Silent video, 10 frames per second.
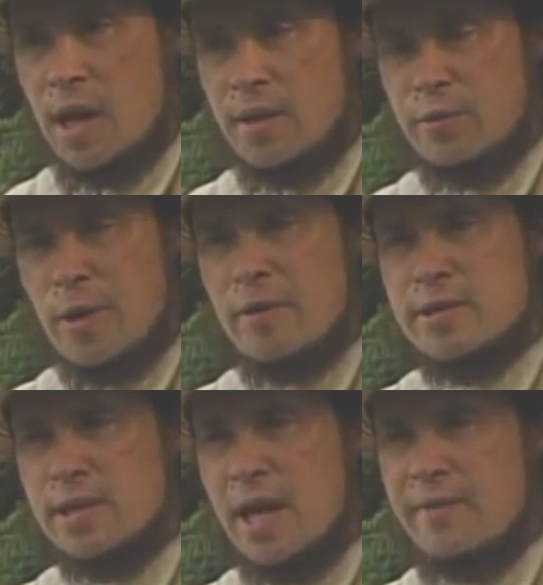Throughout
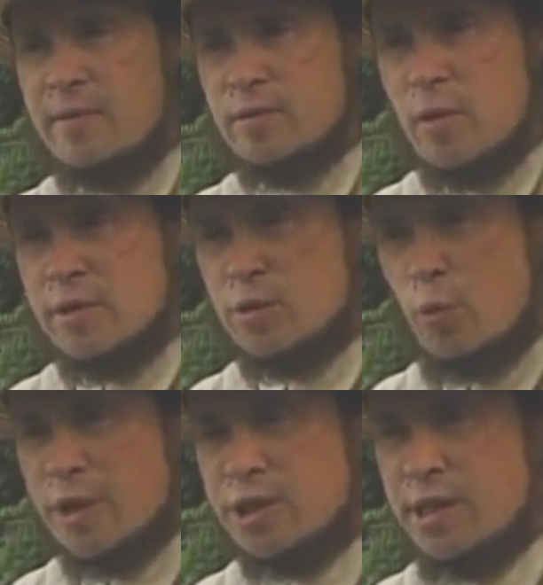his life, he was always
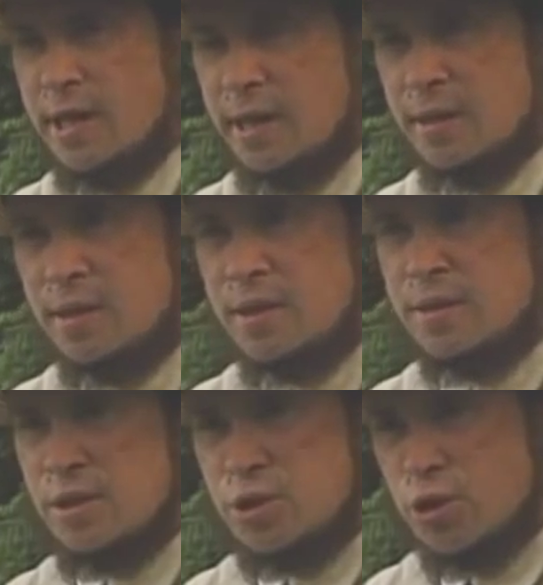questioning
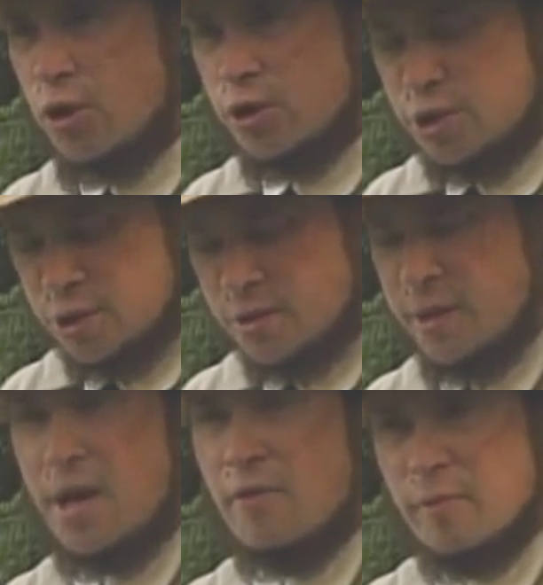the church,
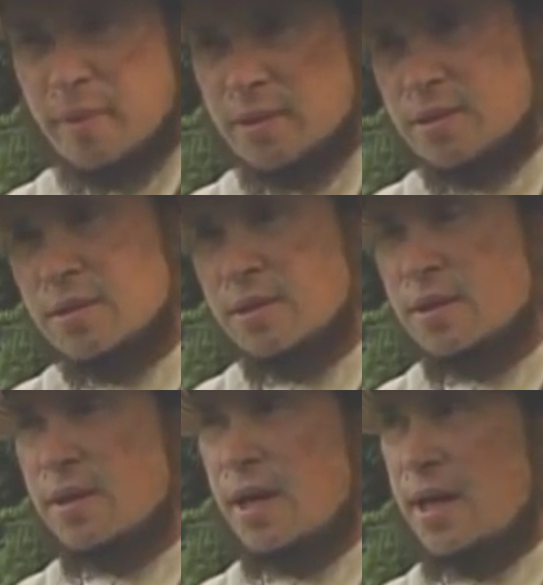the government,
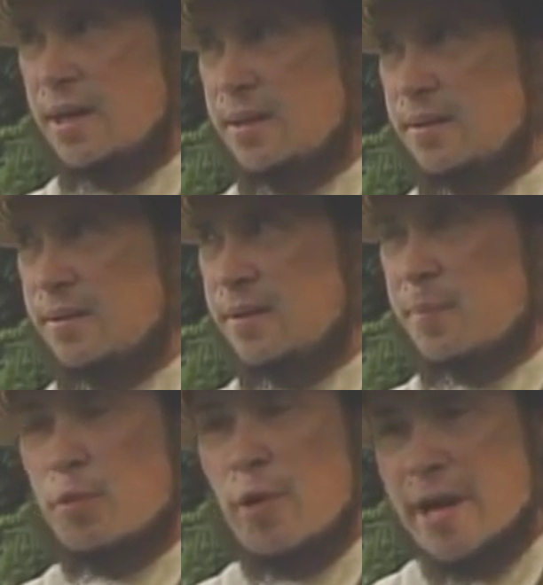the
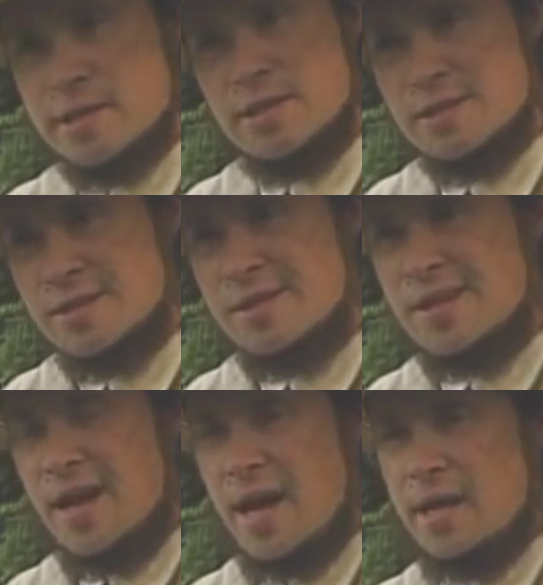press,
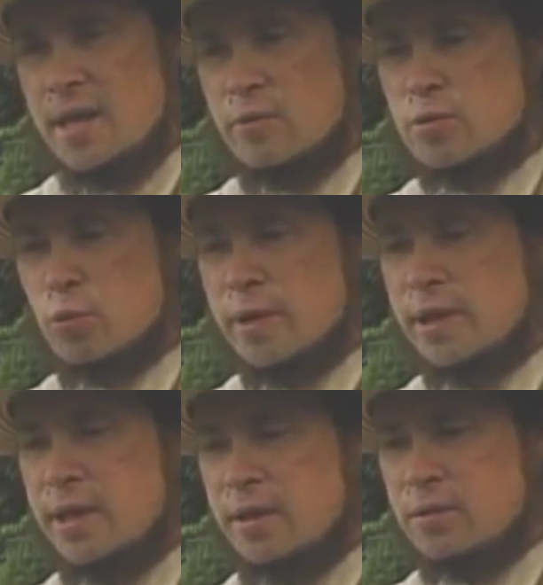and he was really